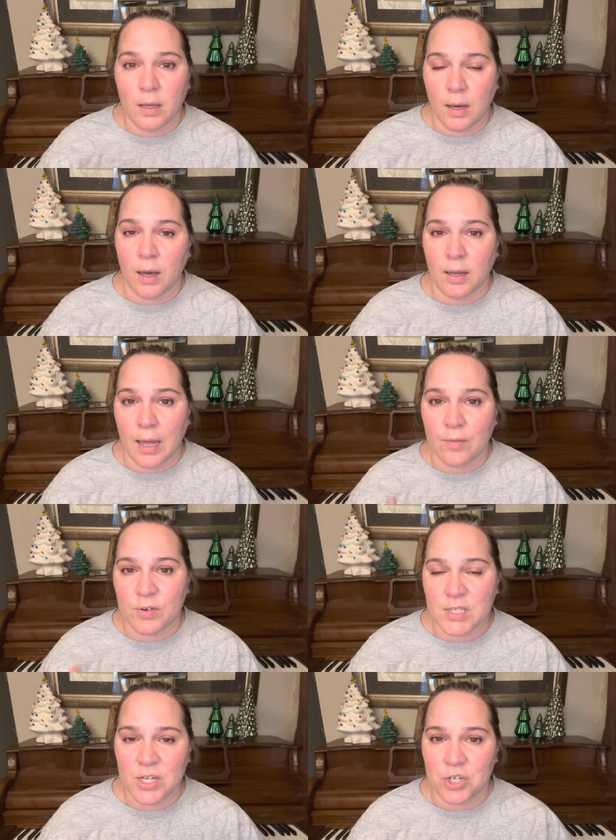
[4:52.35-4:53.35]
Uh,
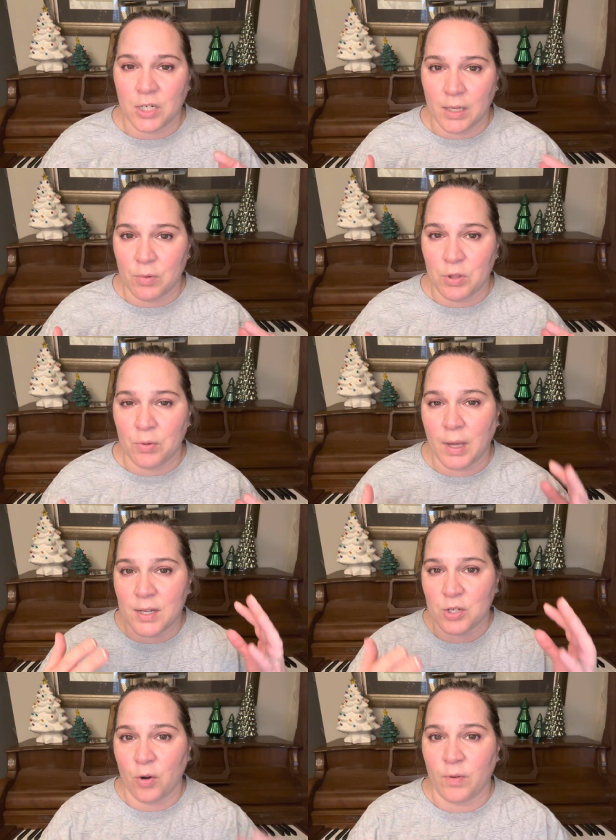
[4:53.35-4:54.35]
conversationally with you
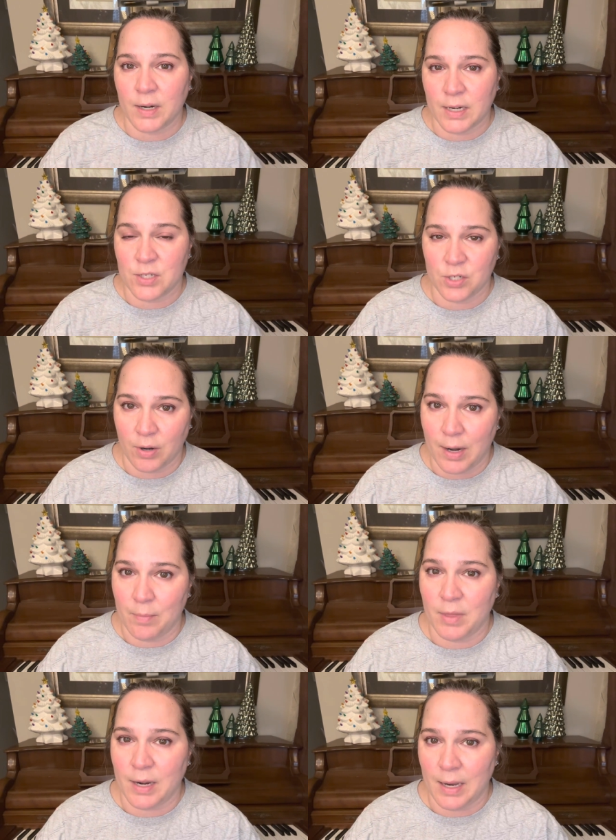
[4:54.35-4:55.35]
guys over on
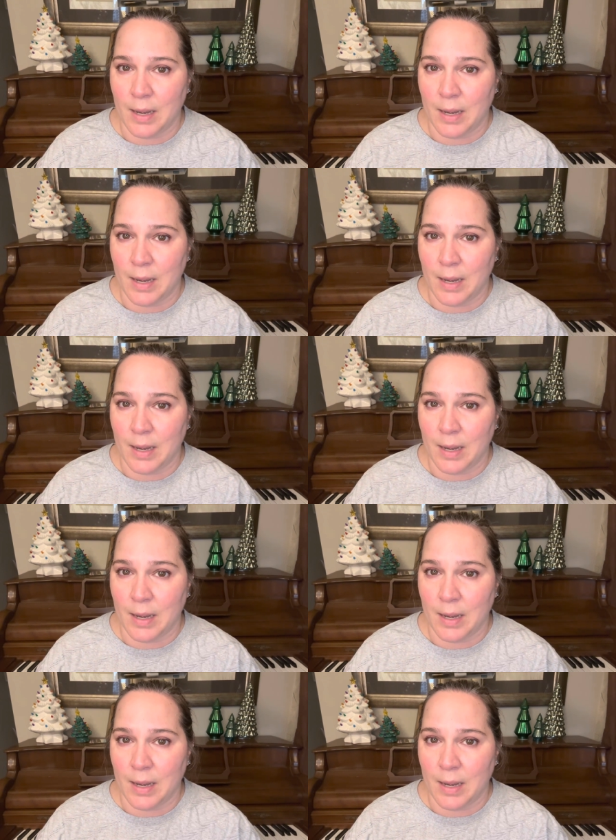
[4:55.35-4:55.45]
Instagram than I